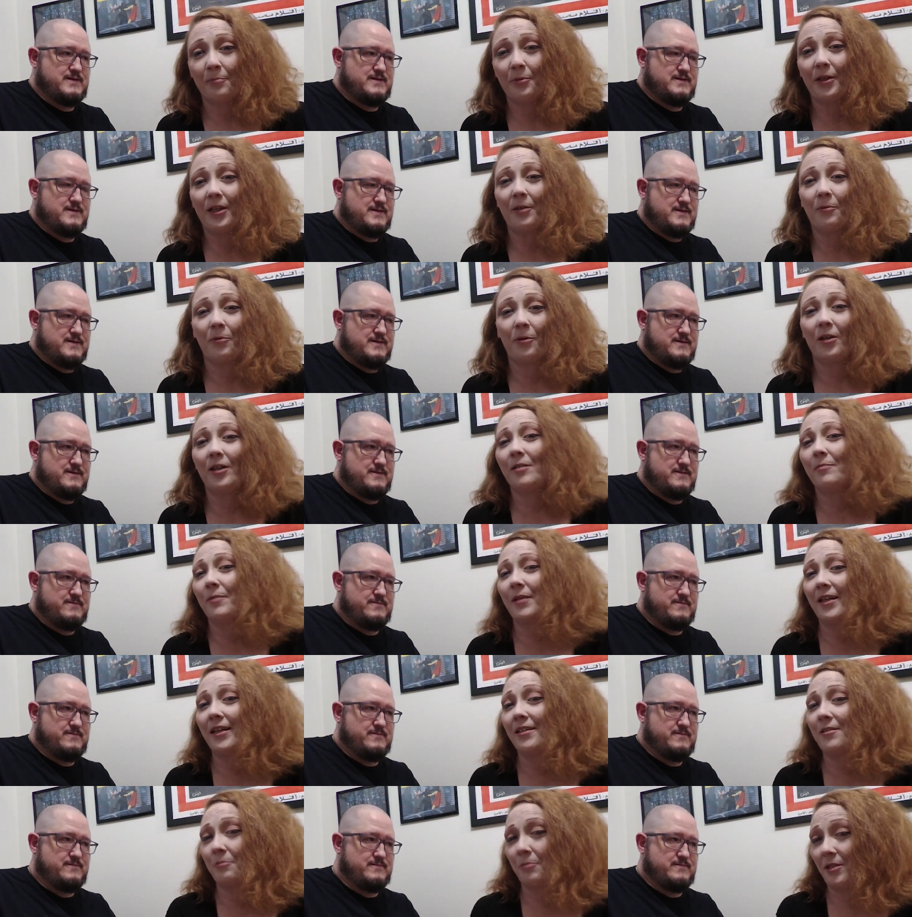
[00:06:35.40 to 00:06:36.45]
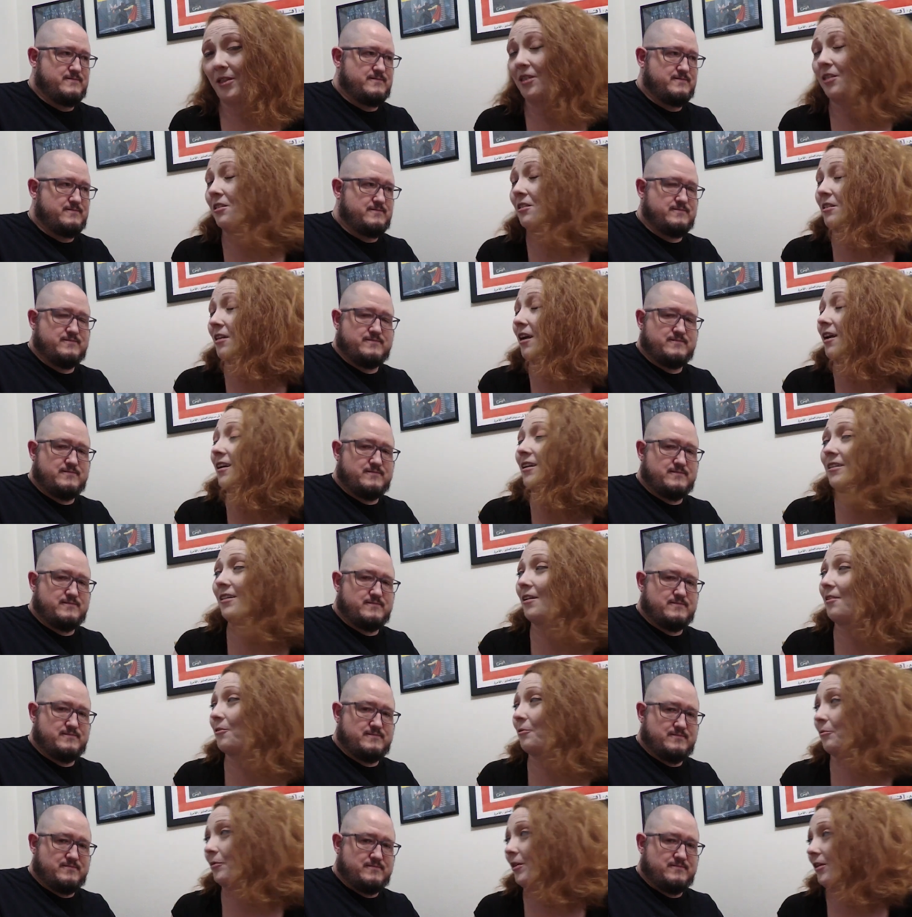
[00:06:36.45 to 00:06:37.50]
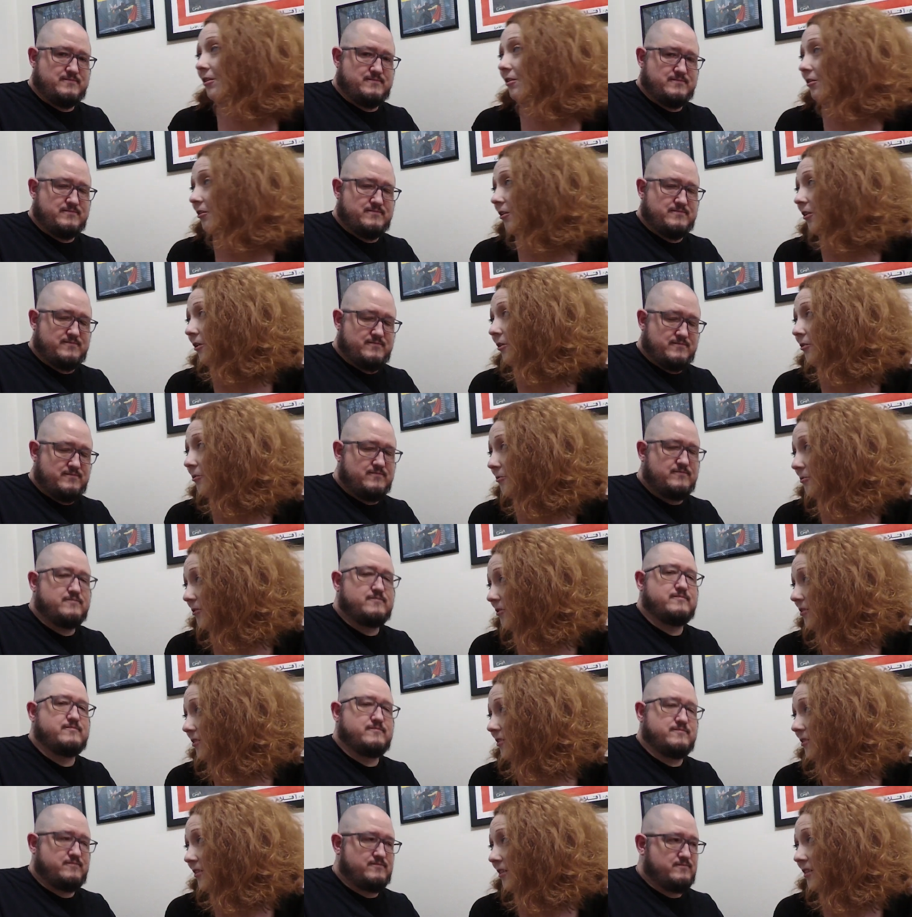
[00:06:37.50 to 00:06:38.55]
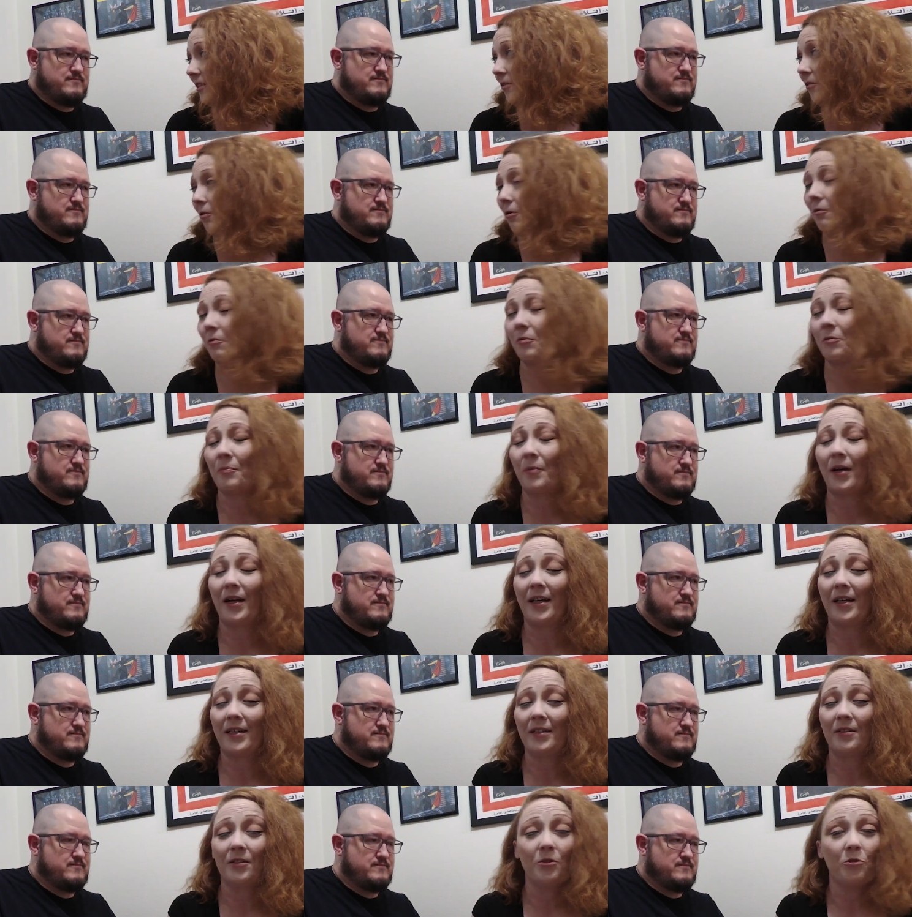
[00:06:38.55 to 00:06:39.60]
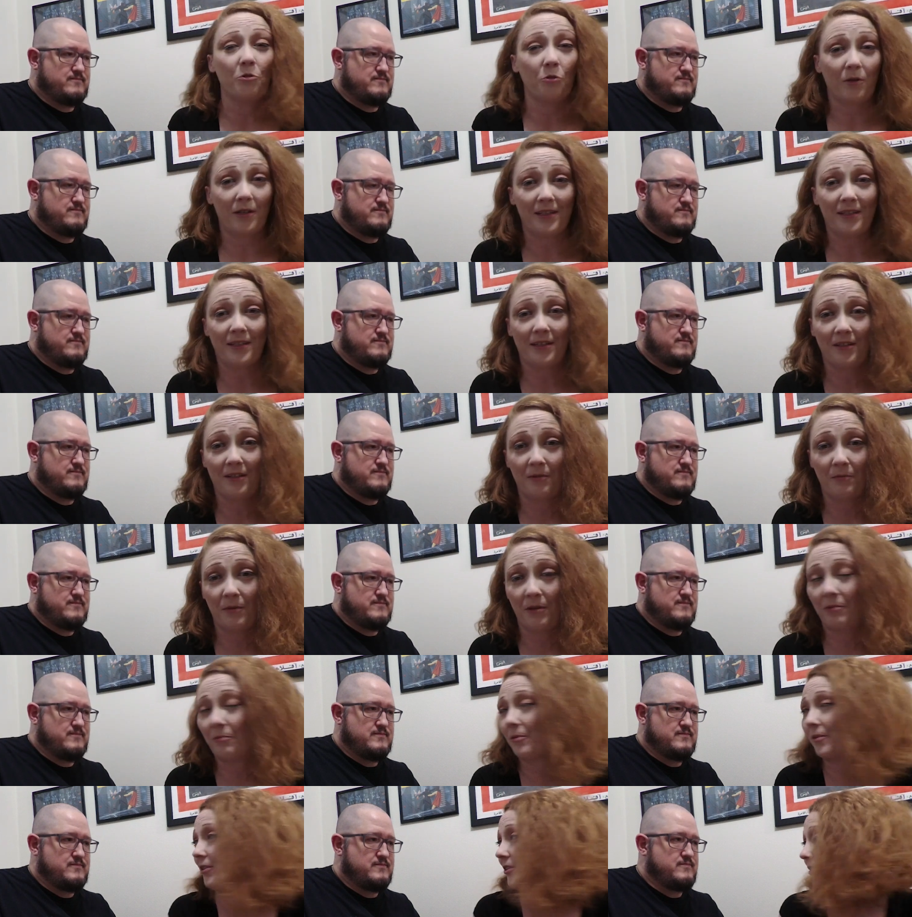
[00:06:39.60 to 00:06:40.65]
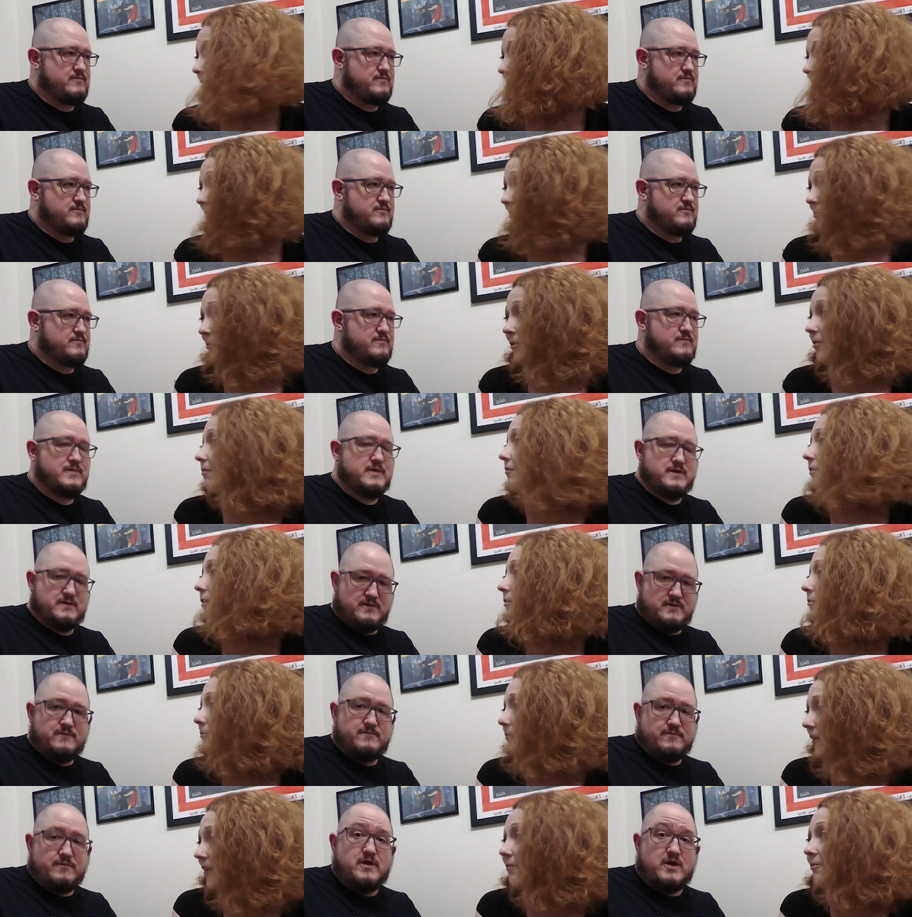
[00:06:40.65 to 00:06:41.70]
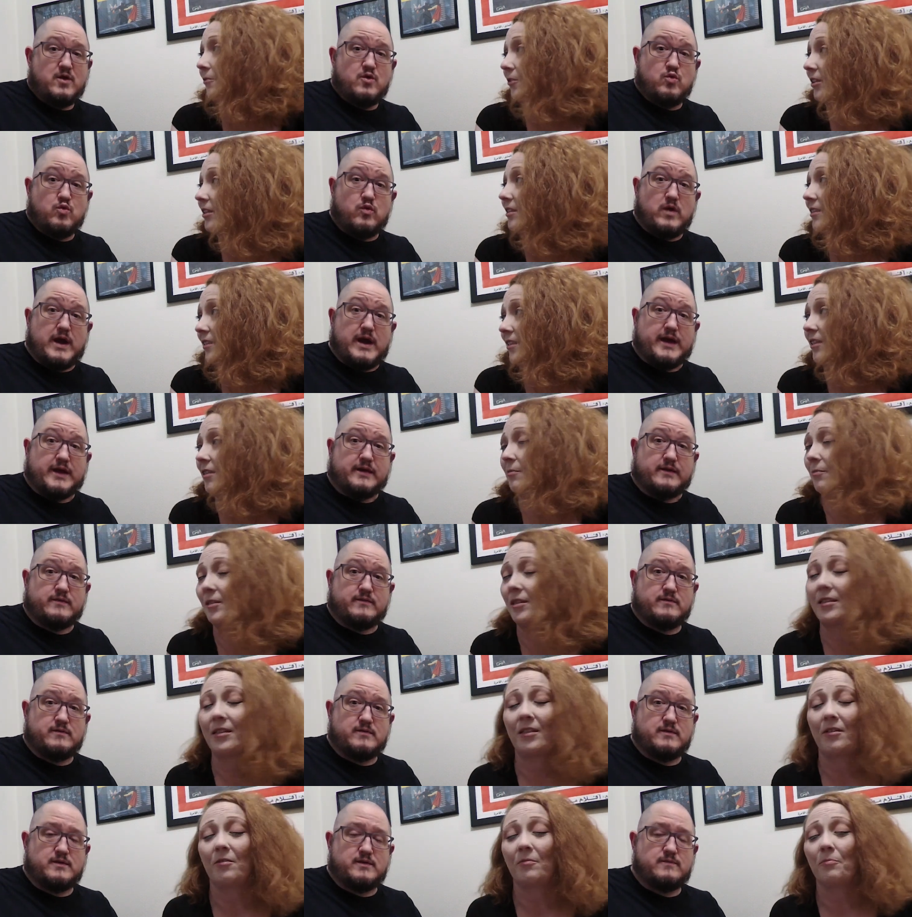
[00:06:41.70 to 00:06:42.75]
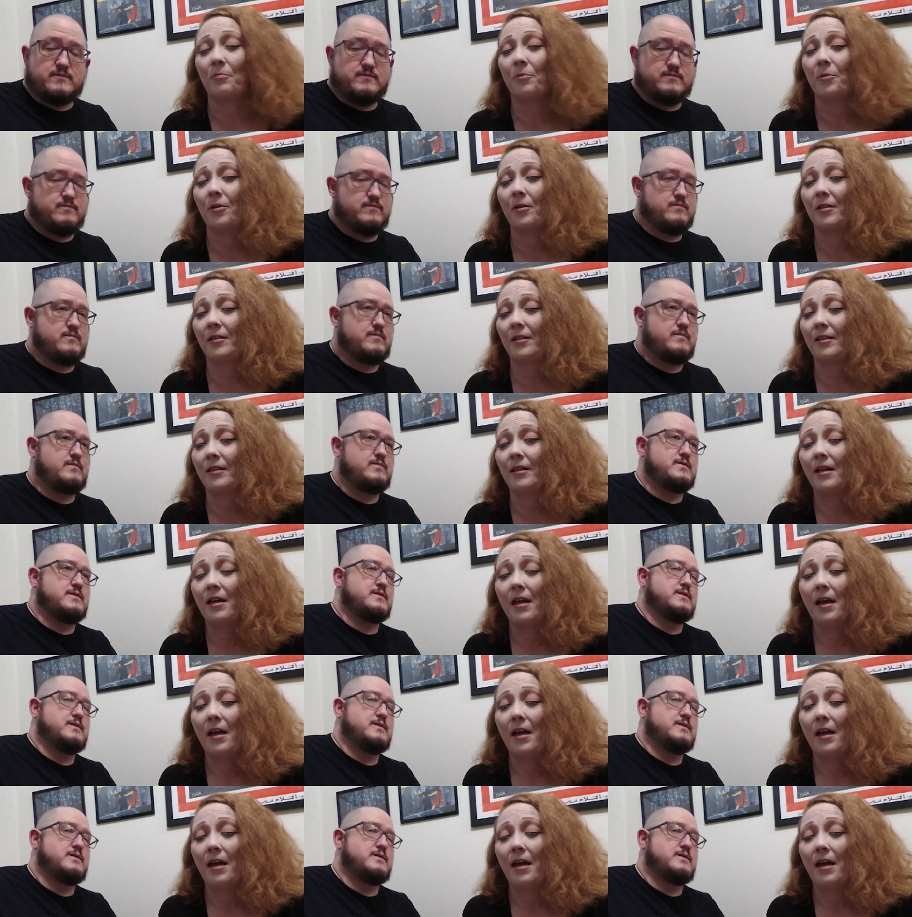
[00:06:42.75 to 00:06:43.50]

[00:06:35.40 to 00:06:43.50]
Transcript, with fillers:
Speaker 1: pretty worried because we just saw another Regal close, you know, over by the Joy Cinema, which is one of our favorite right. cinemas here in Portland.